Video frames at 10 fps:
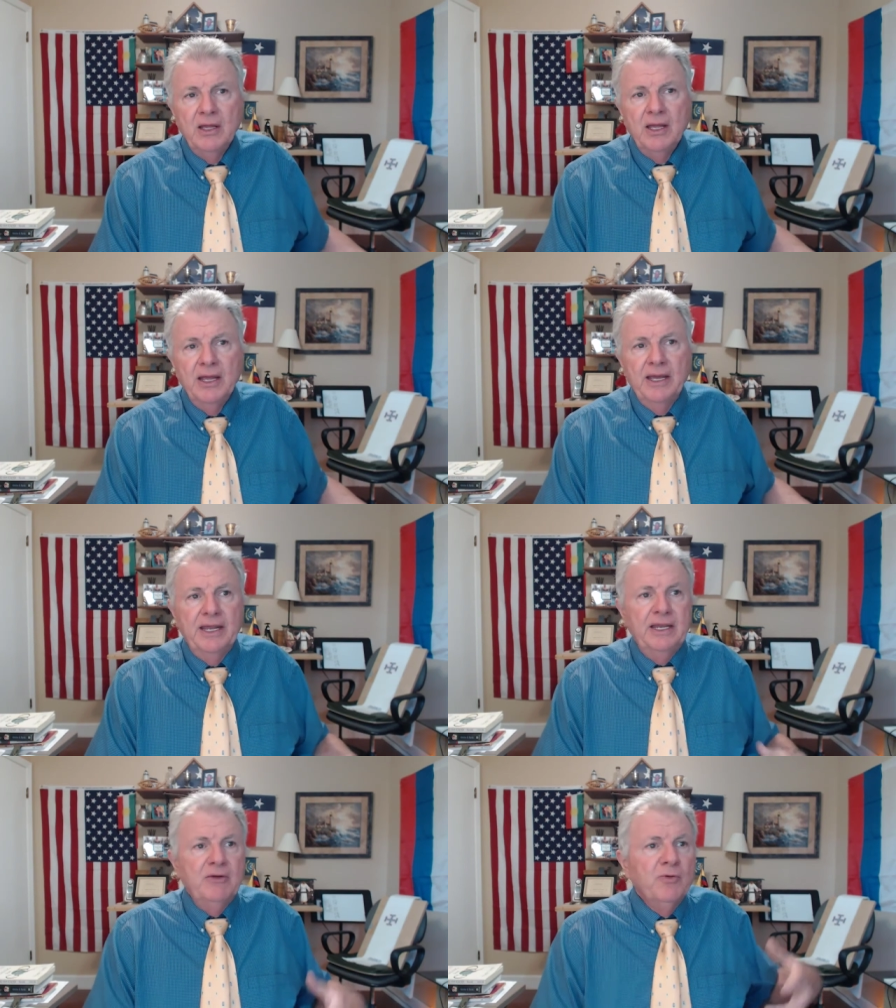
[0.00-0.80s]
And
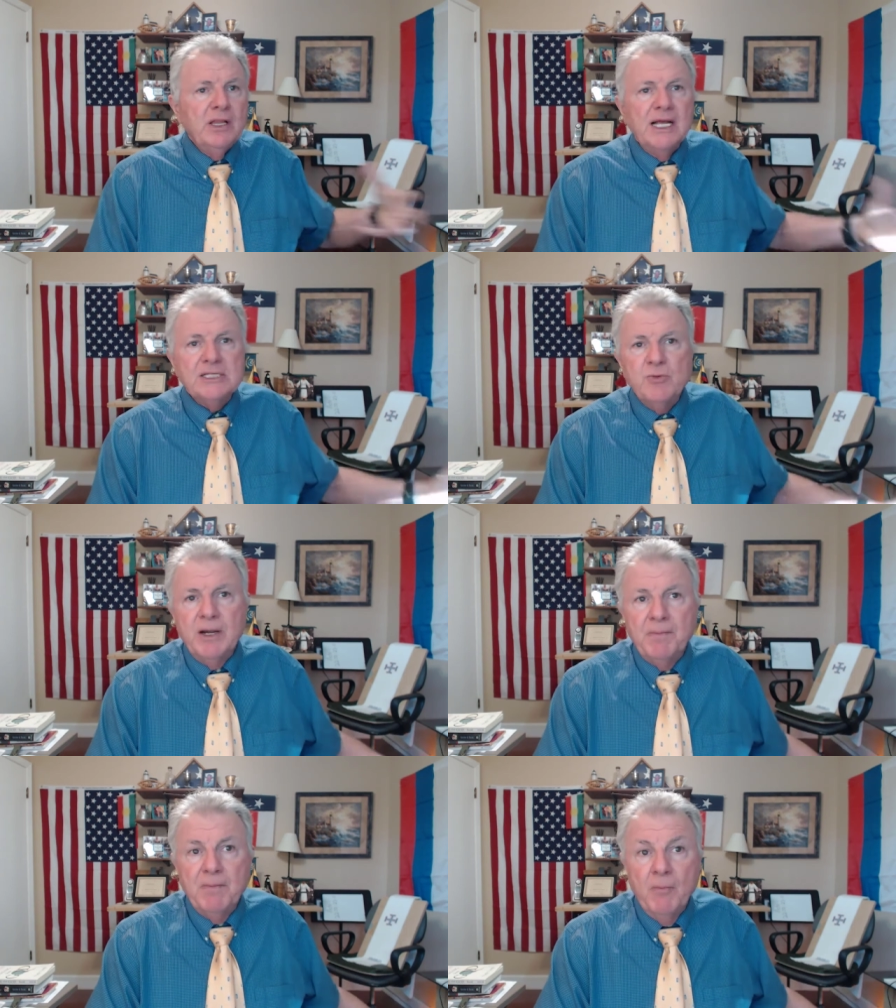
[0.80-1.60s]
I didn't realize what
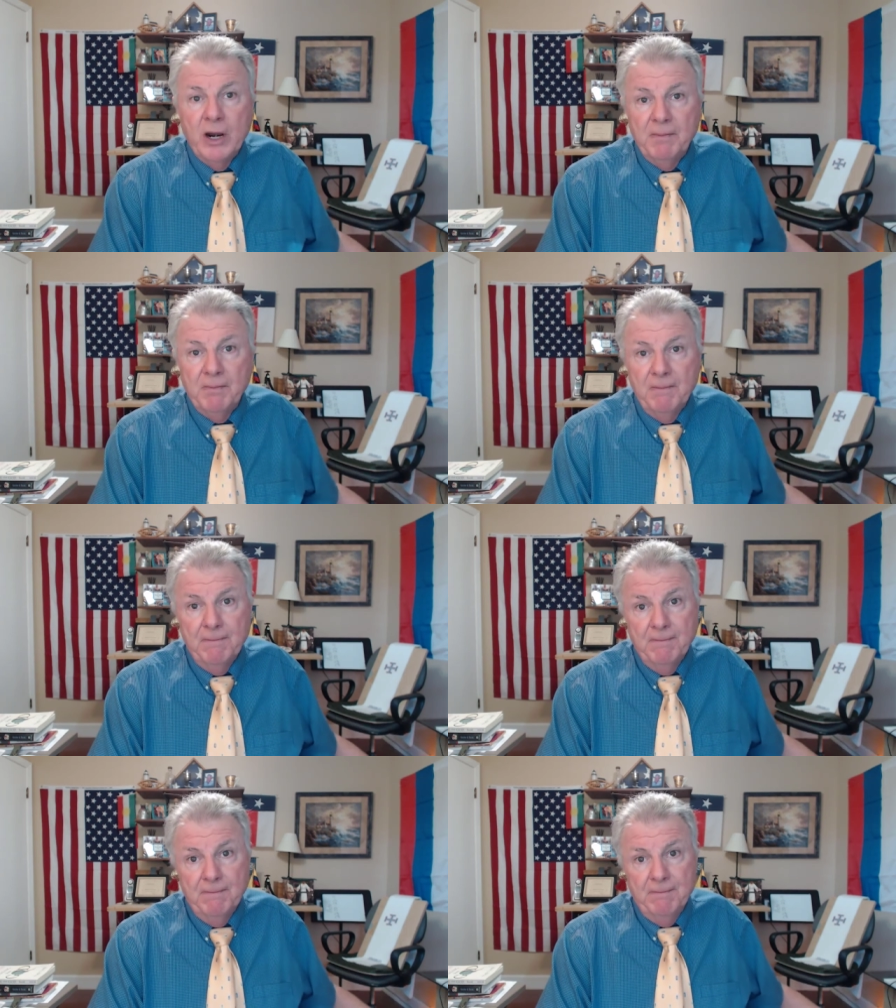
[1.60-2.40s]
a, what a
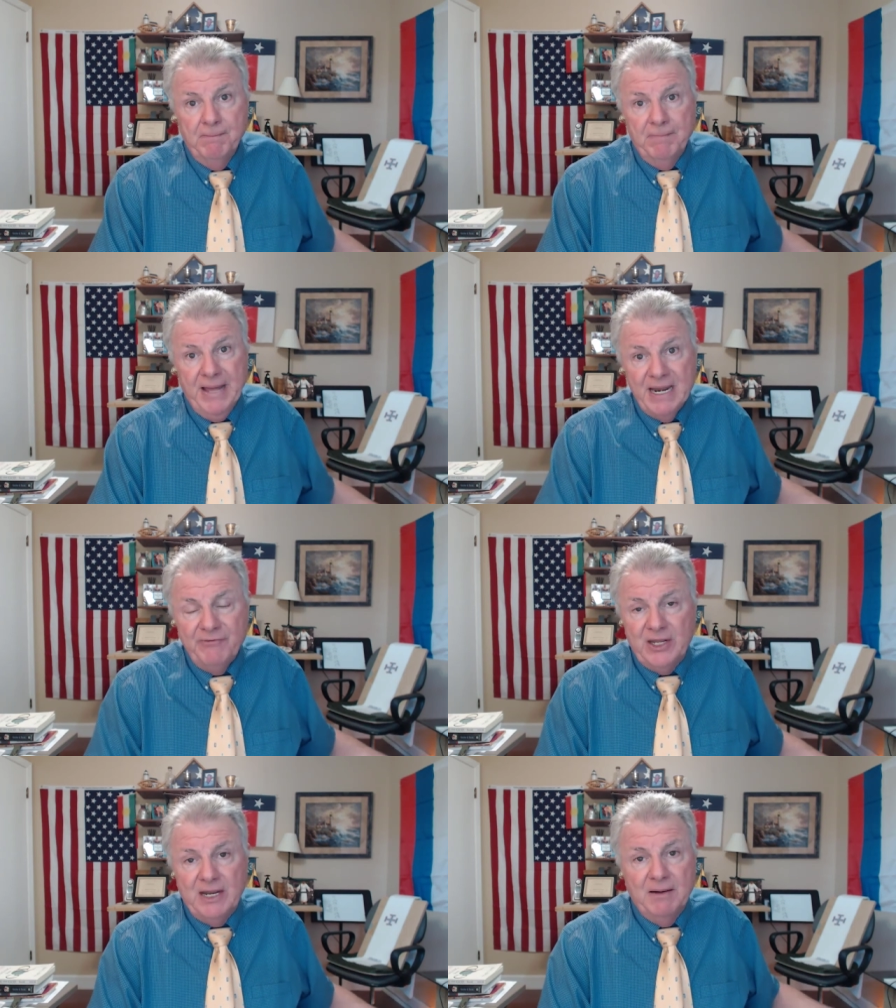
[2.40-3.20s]

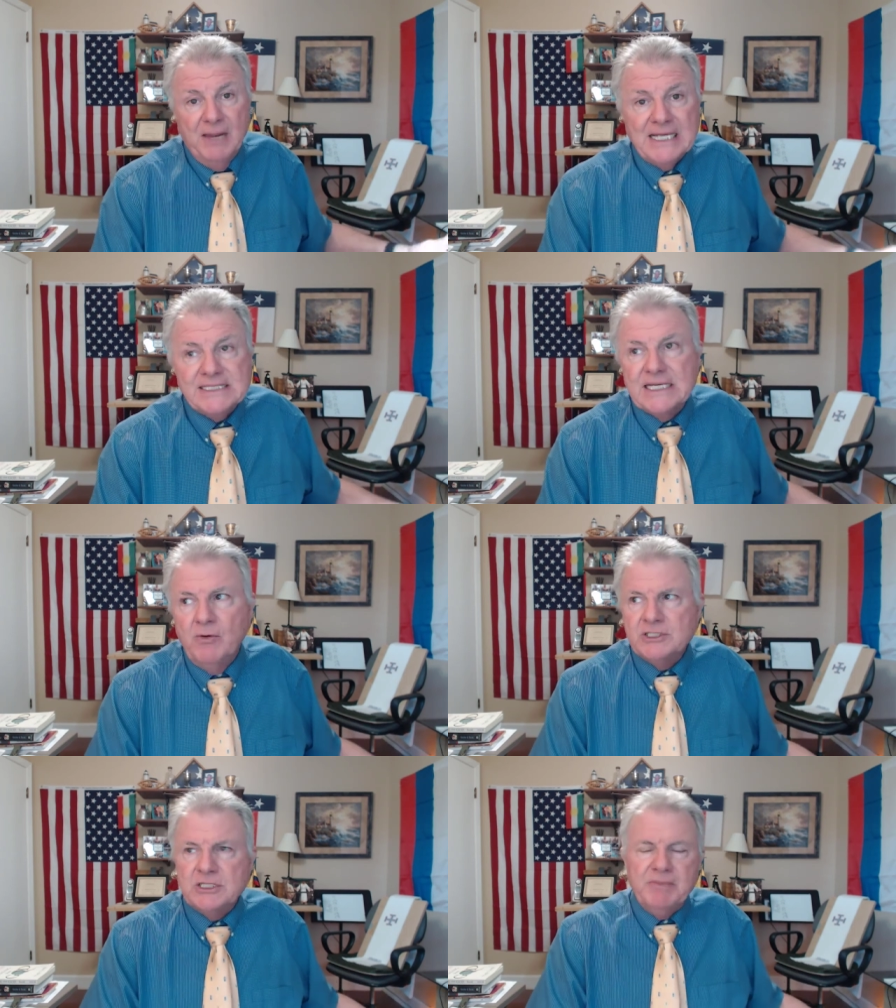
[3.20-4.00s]
benefit and a blessing it
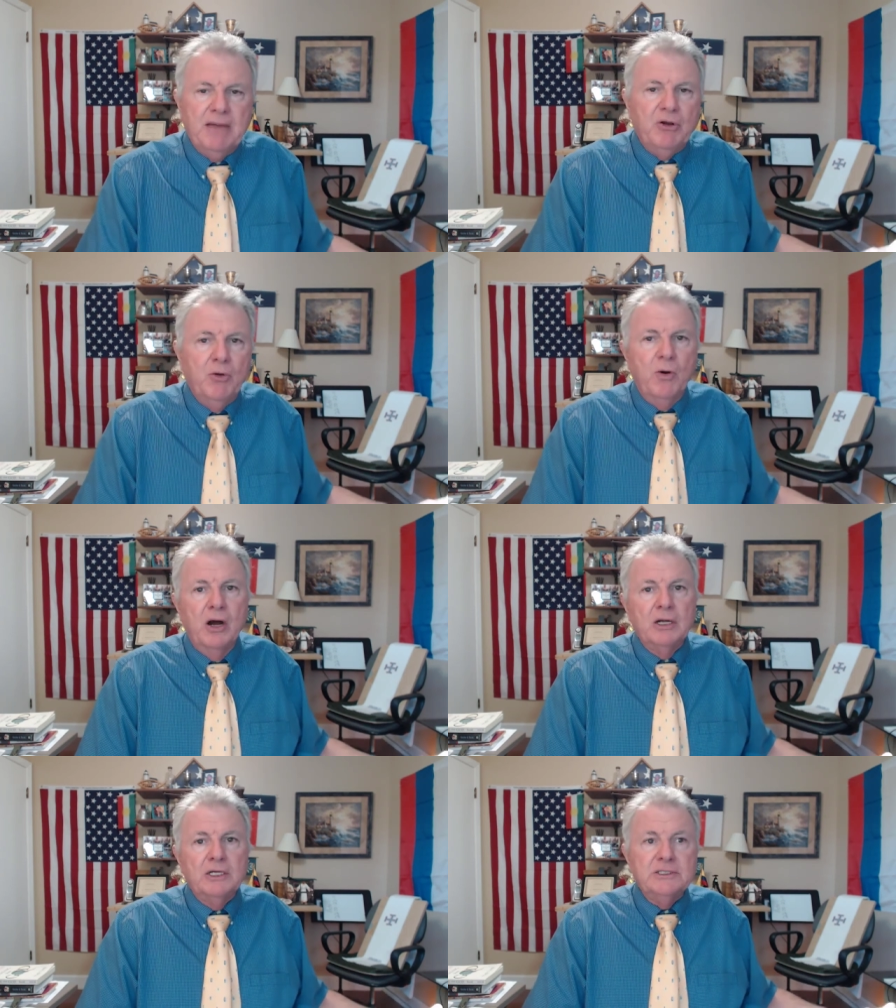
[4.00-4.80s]
was to be able to
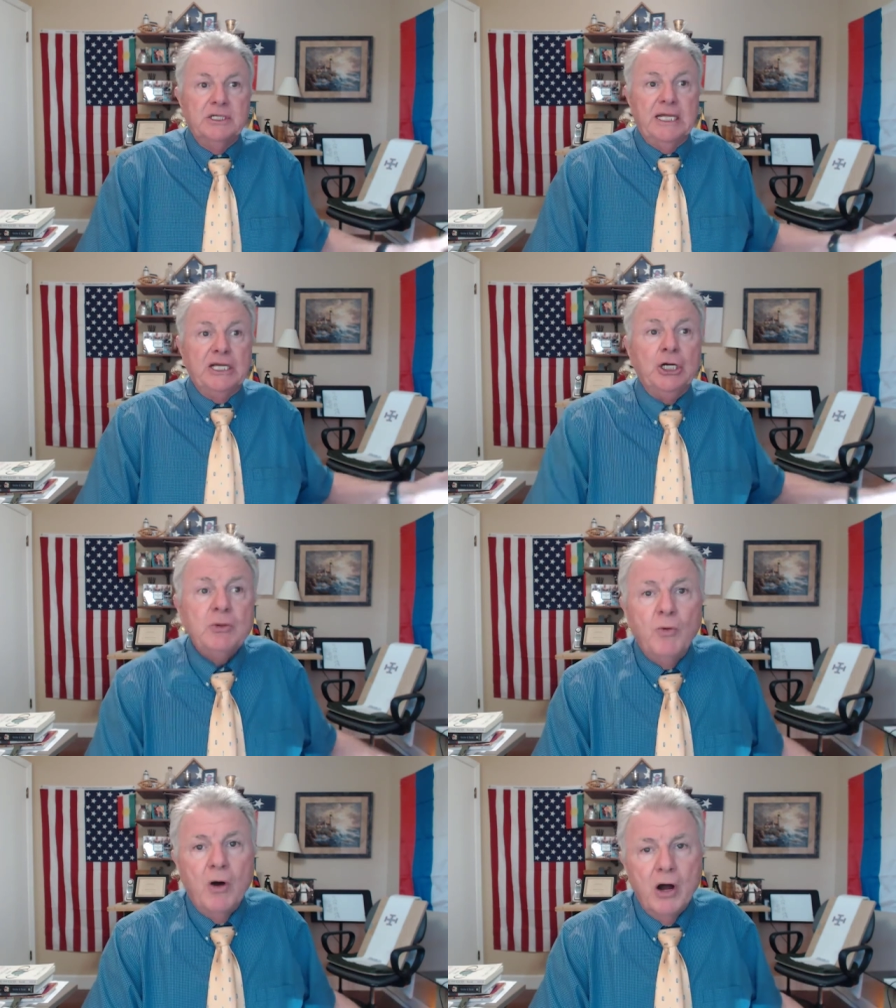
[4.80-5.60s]
walk till I
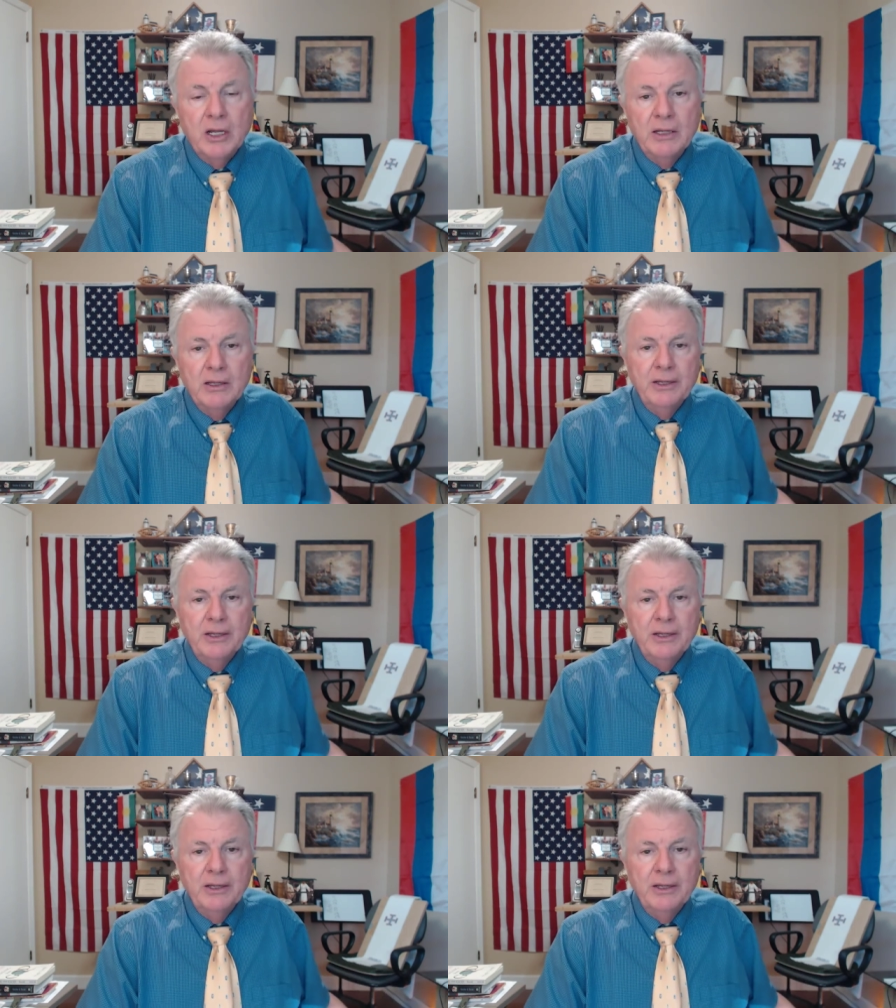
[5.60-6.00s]
couldn't walk.